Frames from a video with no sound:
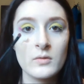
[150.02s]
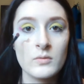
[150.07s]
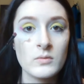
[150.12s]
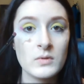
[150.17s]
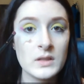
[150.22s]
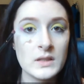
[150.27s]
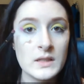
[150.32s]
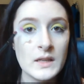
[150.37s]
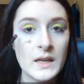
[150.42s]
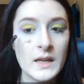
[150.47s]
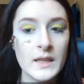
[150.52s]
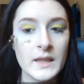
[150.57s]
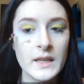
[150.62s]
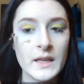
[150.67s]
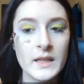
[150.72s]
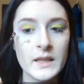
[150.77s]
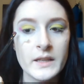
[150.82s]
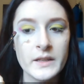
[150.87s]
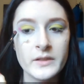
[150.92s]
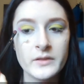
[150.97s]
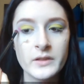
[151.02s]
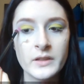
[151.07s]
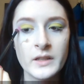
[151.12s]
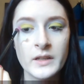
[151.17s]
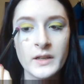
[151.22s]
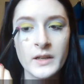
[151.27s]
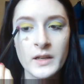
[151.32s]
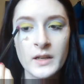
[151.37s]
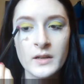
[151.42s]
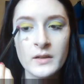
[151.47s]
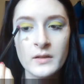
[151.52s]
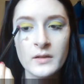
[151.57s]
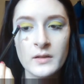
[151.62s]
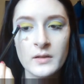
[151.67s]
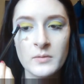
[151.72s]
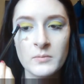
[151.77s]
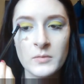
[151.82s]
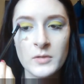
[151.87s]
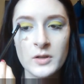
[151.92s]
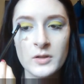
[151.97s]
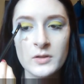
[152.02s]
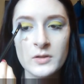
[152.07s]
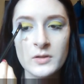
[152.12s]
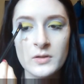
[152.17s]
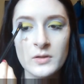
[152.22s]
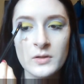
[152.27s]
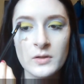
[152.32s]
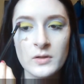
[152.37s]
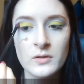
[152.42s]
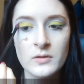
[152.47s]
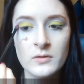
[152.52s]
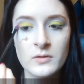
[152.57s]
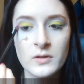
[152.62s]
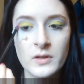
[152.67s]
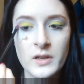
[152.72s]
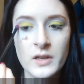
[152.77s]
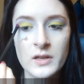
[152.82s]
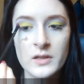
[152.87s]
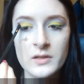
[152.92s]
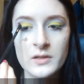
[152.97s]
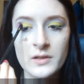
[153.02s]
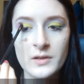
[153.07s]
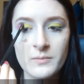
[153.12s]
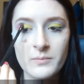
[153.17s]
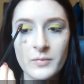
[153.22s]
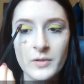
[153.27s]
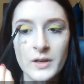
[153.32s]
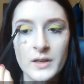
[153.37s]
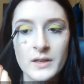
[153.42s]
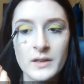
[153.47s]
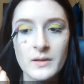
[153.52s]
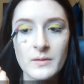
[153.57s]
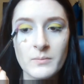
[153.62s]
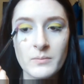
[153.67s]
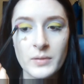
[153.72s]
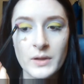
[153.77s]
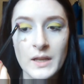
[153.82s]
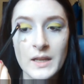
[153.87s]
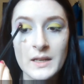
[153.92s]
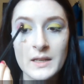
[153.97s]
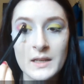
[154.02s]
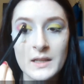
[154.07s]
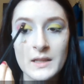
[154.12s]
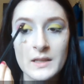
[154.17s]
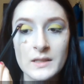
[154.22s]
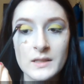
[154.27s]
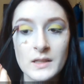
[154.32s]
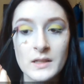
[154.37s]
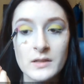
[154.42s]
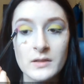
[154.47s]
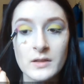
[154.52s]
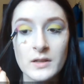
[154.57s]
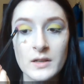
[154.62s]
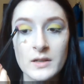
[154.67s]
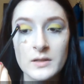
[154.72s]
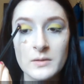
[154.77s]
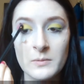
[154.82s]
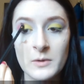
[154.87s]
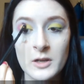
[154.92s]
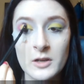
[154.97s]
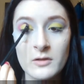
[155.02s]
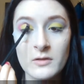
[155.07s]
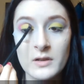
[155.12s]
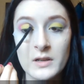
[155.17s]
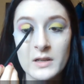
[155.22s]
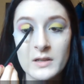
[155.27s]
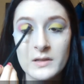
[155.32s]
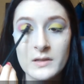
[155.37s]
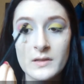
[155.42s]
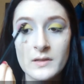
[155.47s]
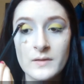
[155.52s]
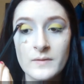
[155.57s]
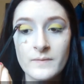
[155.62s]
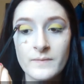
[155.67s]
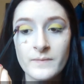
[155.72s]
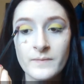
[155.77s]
Once I get that little line, I'm going to slowly start blending this color into my crease.